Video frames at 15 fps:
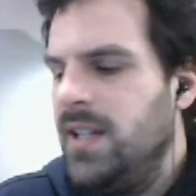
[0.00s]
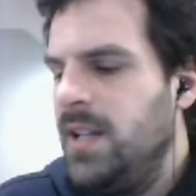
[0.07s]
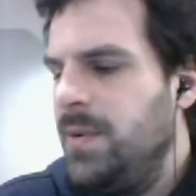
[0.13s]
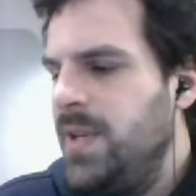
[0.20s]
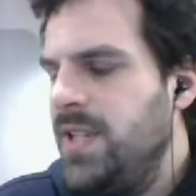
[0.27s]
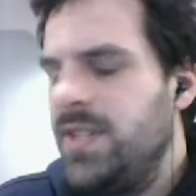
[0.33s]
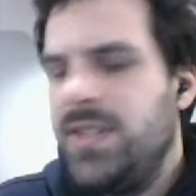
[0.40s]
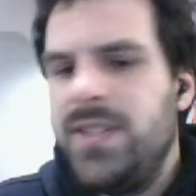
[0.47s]

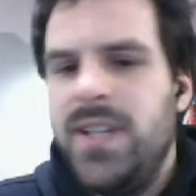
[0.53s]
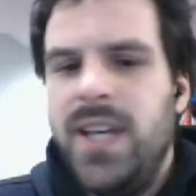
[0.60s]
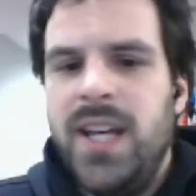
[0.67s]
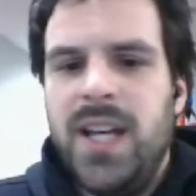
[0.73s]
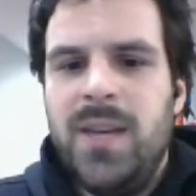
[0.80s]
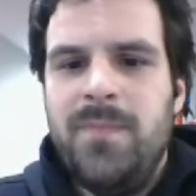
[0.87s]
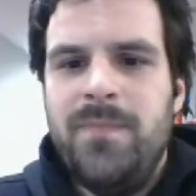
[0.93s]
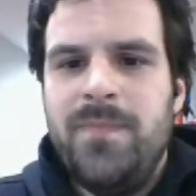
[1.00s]
Anyways,
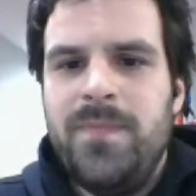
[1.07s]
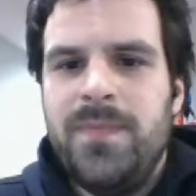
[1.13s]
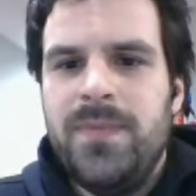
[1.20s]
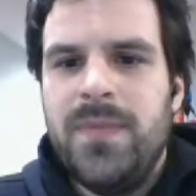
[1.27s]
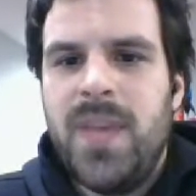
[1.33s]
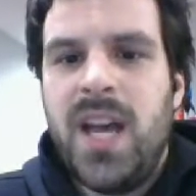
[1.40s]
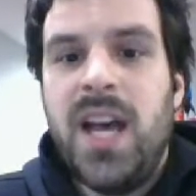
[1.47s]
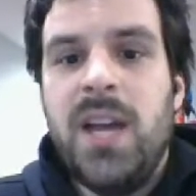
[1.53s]

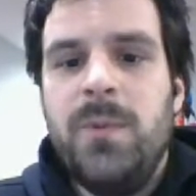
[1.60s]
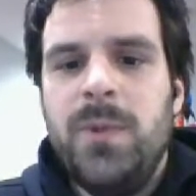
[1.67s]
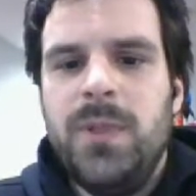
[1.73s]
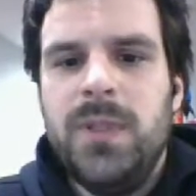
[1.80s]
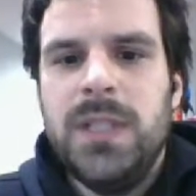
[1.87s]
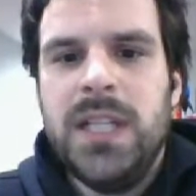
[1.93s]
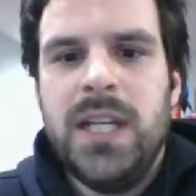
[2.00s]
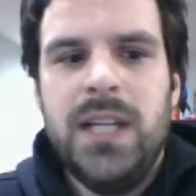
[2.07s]
I
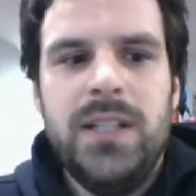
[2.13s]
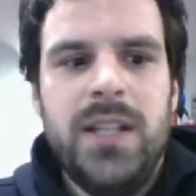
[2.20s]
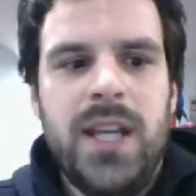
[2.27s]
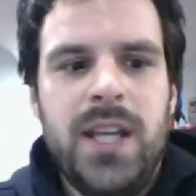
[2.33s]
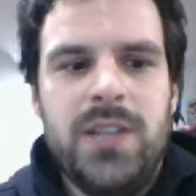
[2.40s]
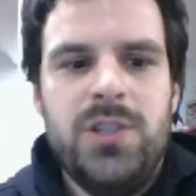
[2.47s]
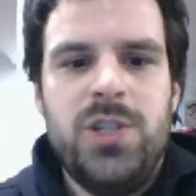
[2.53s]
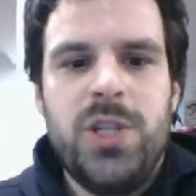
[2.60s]
will
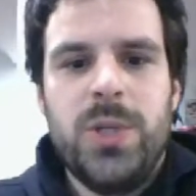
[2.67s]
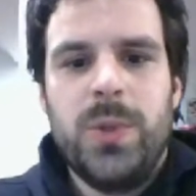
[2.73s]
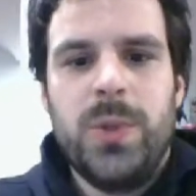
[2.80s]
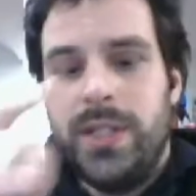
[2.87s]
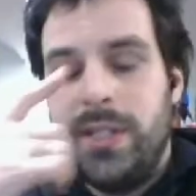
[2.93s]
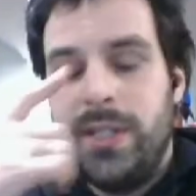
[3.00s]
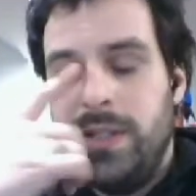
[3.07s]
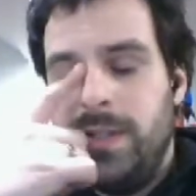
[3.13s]
cut a
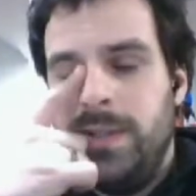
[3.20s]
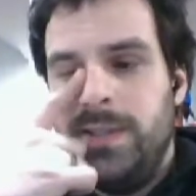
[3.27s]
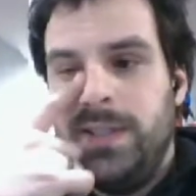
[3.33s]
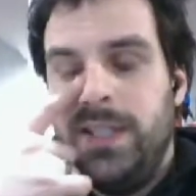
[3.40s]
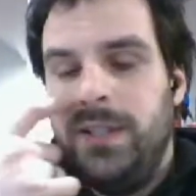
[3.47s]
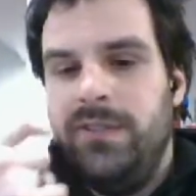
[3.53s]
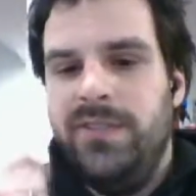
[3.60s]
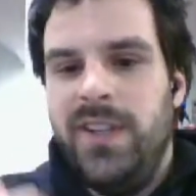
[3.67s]
short
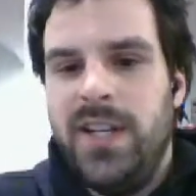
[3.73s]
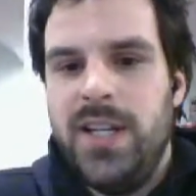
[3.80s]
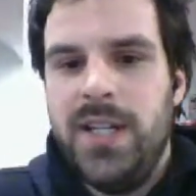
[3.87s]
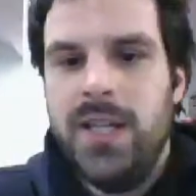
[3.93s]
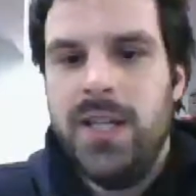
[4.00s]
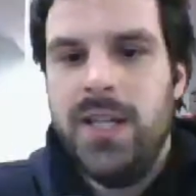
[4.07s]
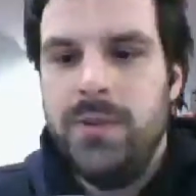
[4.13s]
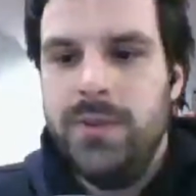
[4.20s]
little
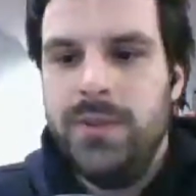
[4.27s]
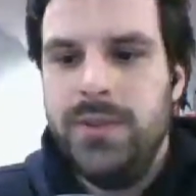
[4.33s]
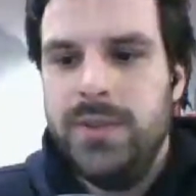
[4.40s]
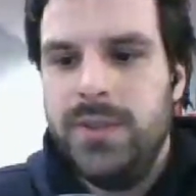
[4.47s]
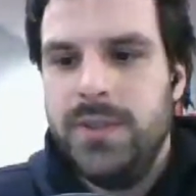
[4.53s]
video